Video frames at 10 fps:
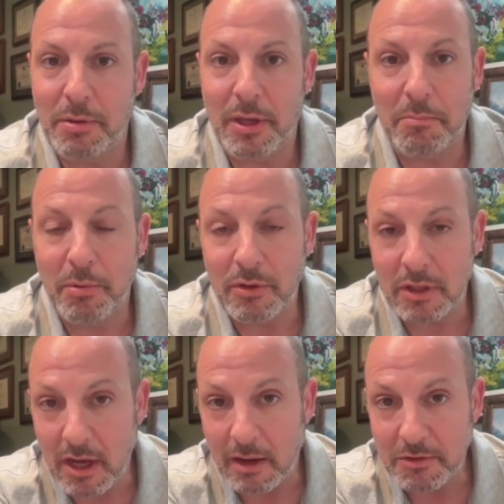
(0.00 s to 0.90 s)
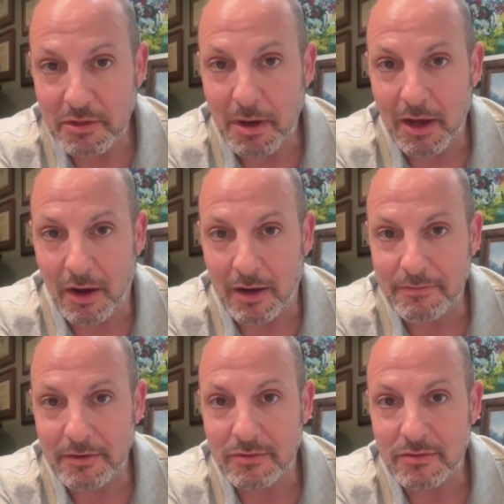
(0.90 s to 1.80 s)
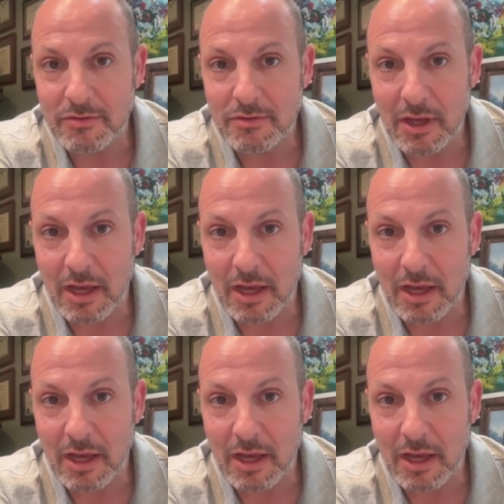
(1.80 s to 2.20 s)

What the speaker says: people to come to my office,